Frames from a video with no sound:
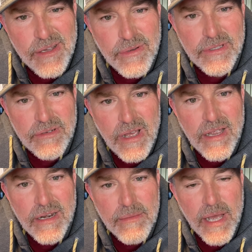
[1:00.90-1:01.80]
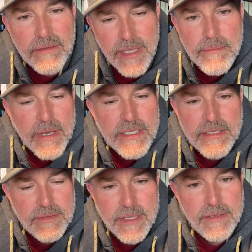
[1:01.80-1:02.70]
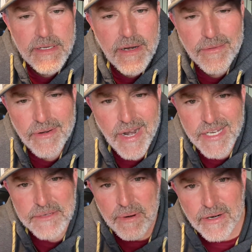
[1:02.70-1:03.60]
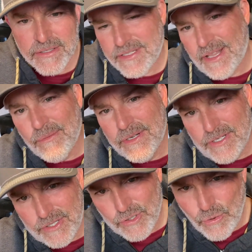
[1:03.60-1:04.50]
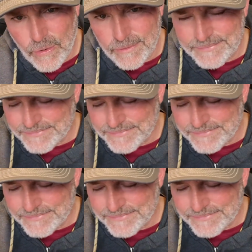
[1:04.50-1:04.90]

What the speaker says: what they're talking about. They must, they're experts. They went to school.